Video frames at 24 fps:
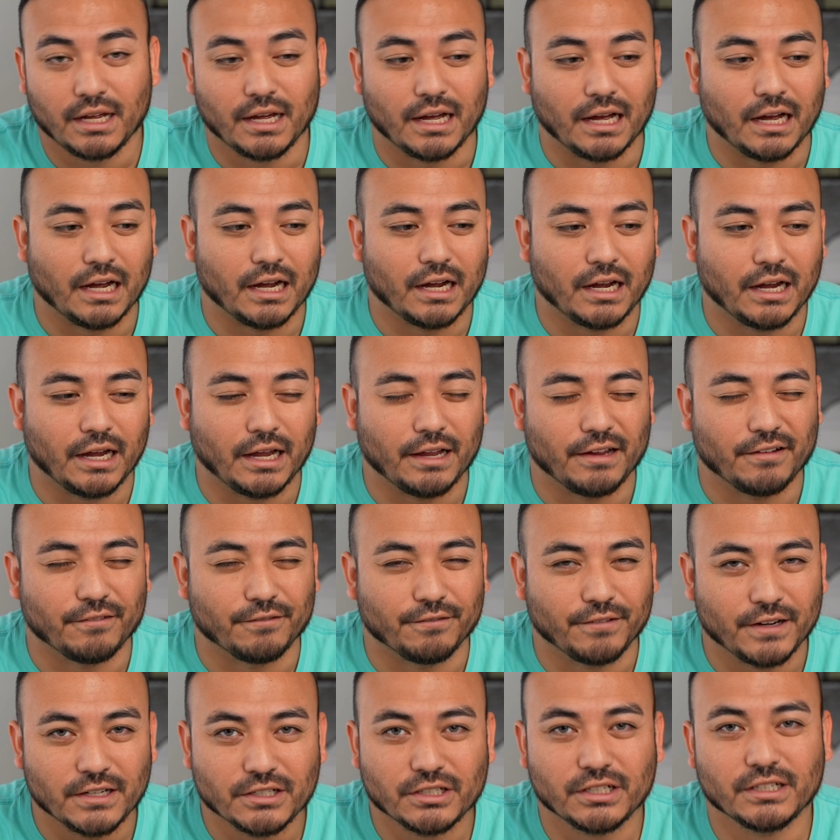I
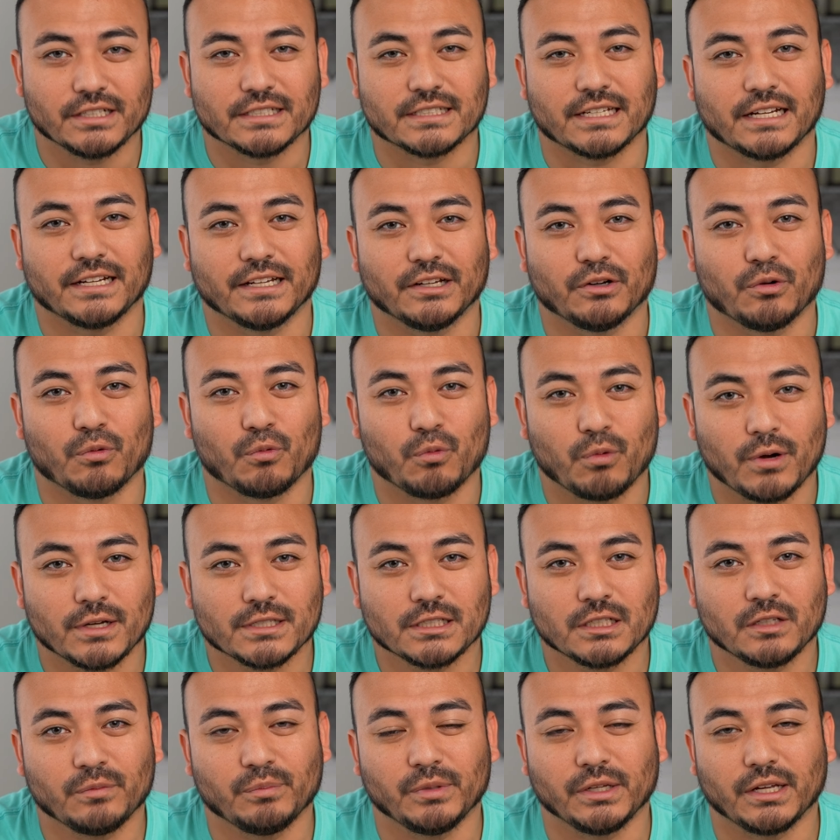eventually decided it
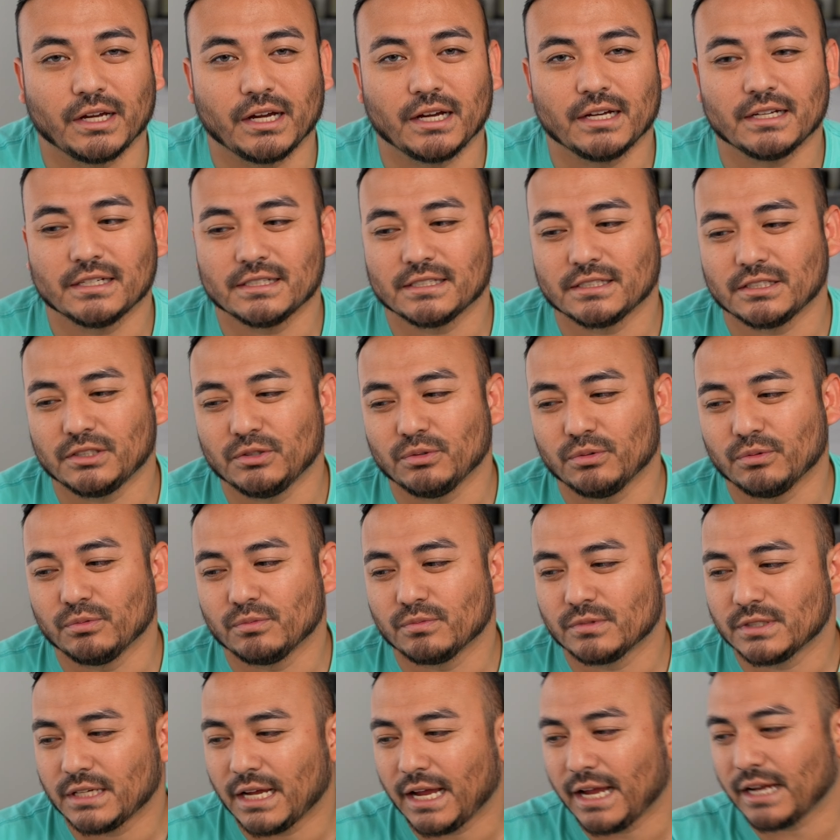wasn't, because you
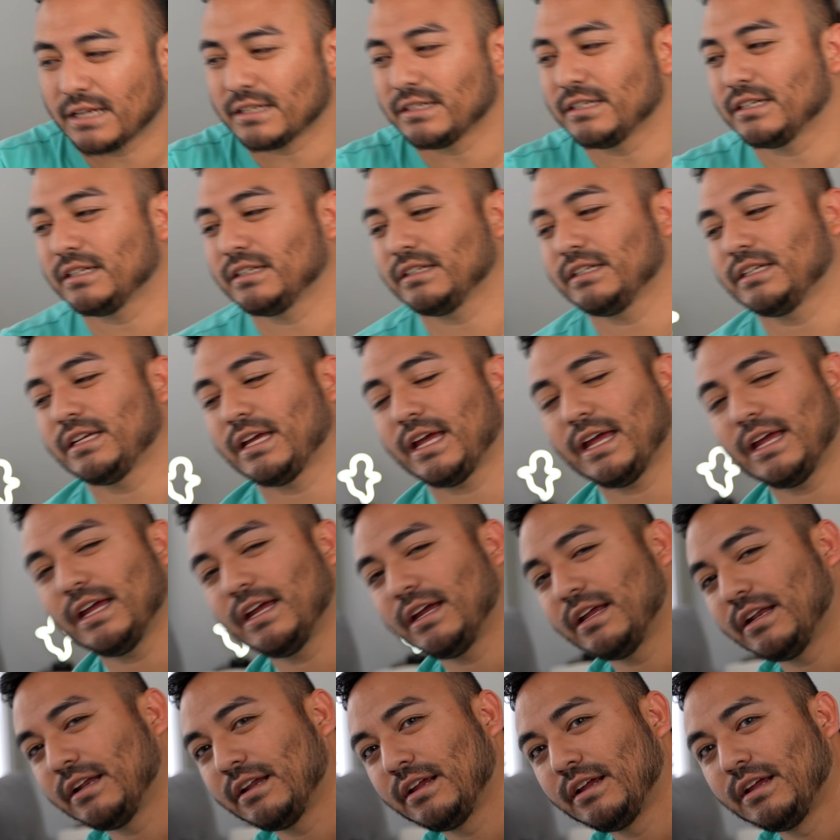technically
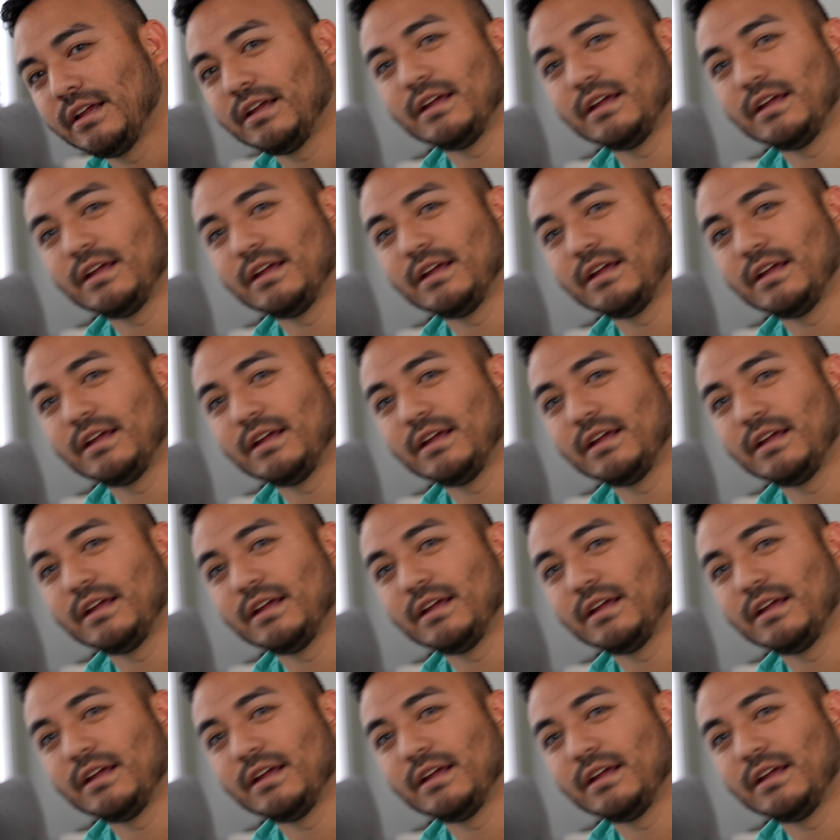can